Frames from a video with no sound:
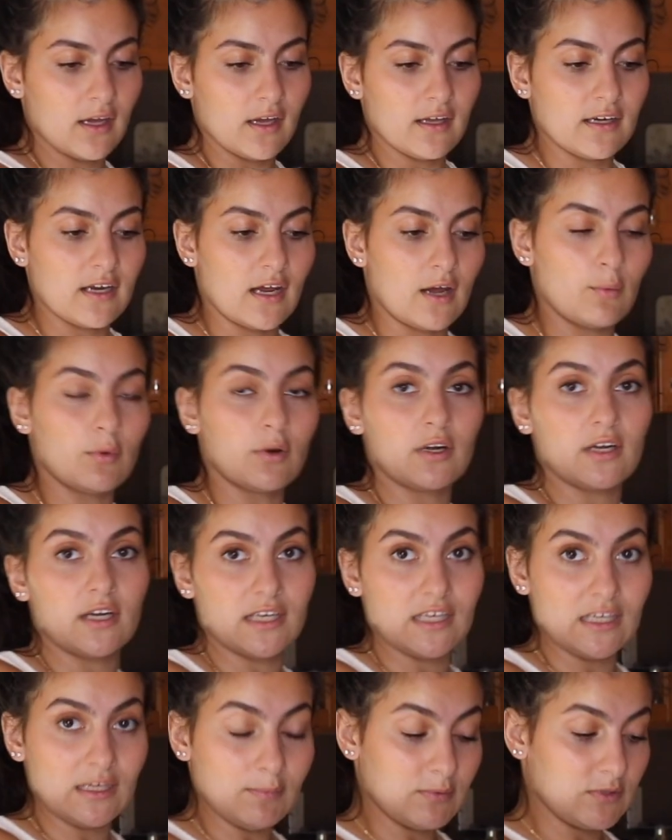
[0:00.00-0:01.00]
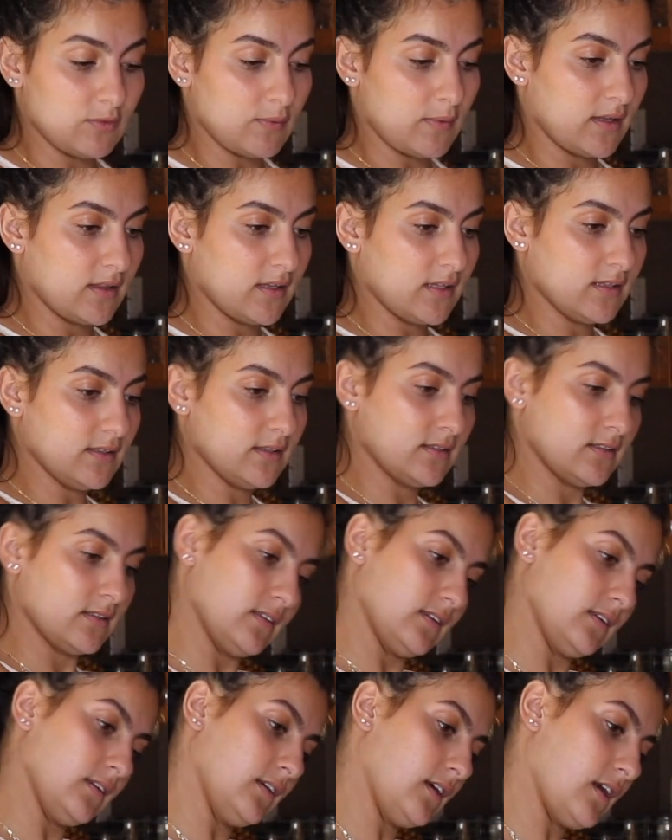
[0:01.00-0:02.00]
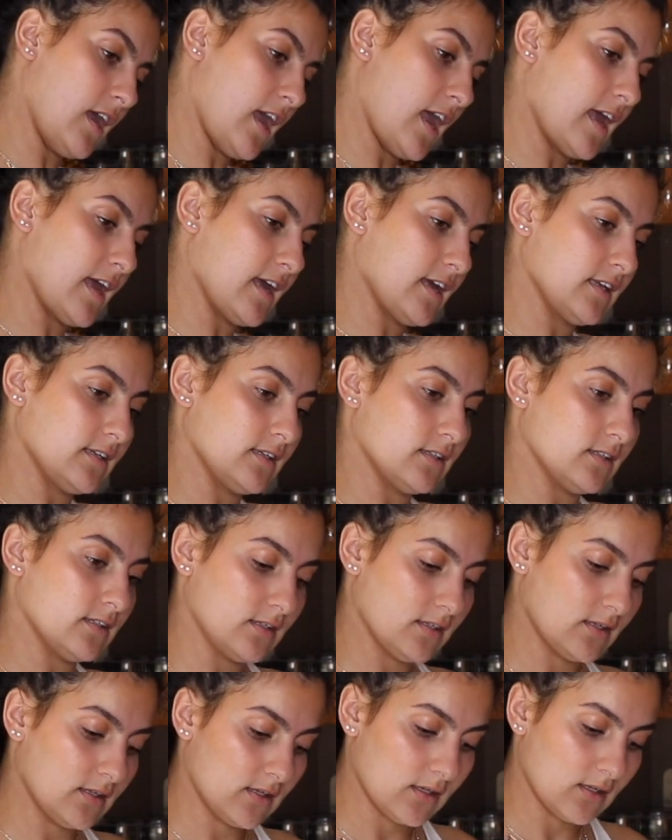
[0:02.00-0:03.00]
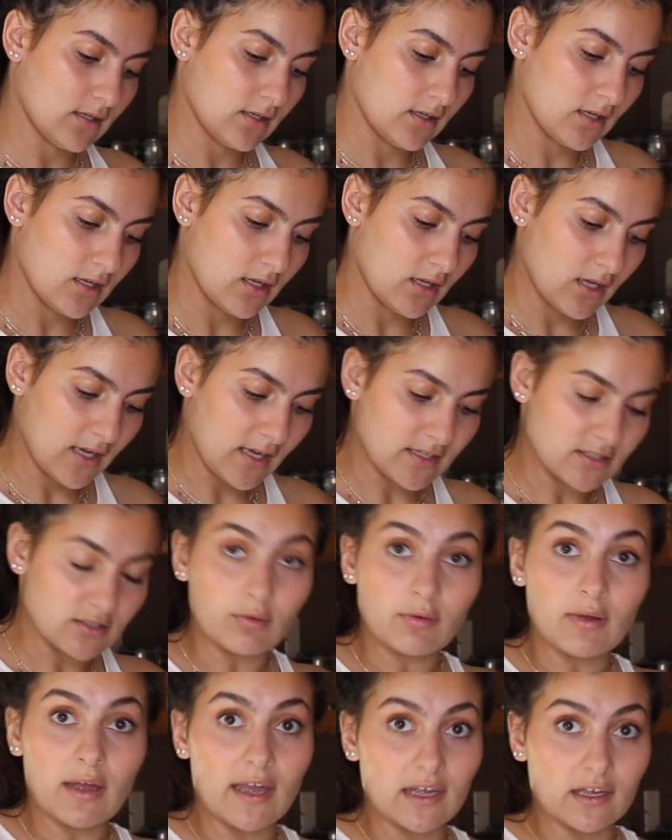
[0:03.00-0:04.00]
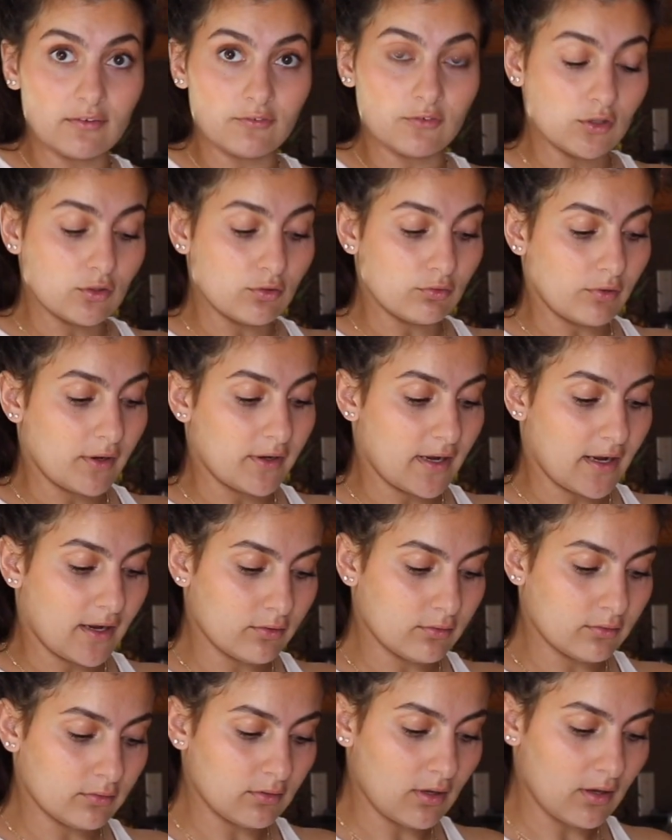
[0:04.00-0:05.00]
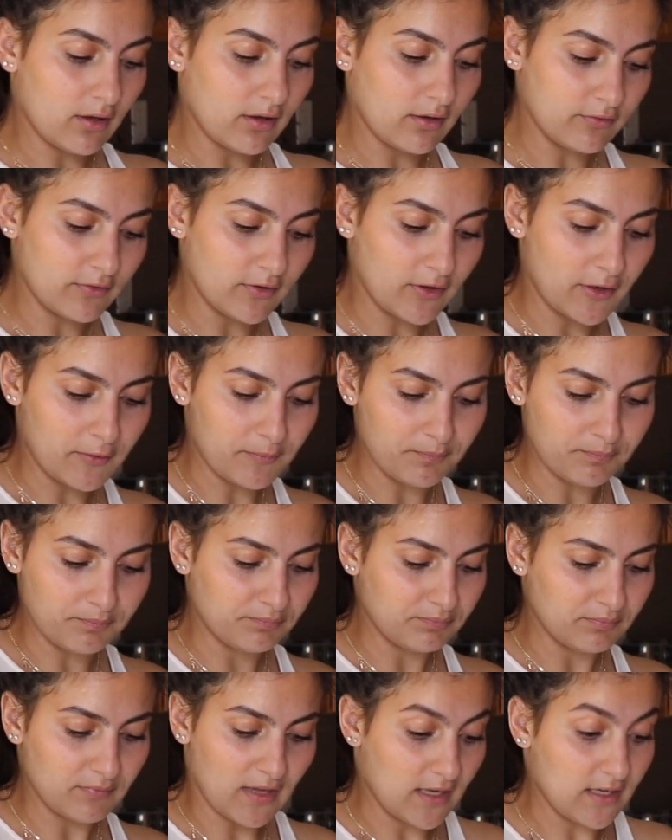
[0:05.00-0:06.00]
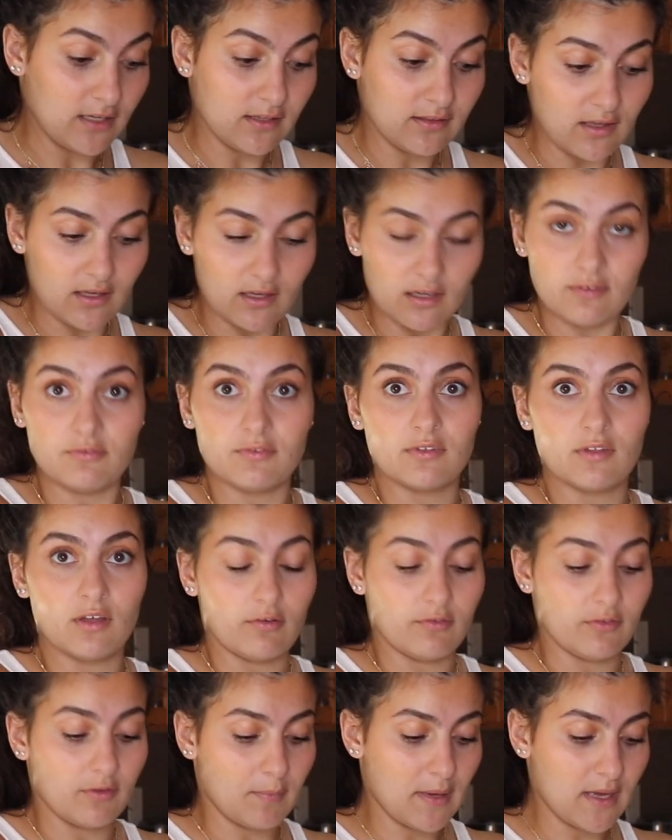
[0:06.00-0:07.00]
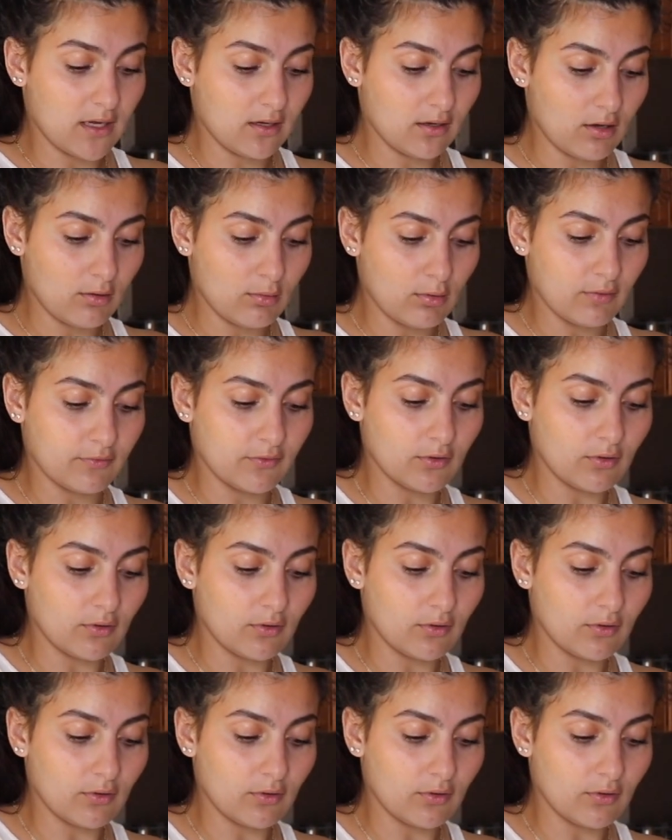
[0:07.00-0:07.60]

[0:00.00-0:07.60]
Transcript: Now we're going to keep doing this, and it's okay if you run out of anything, of the panko or of the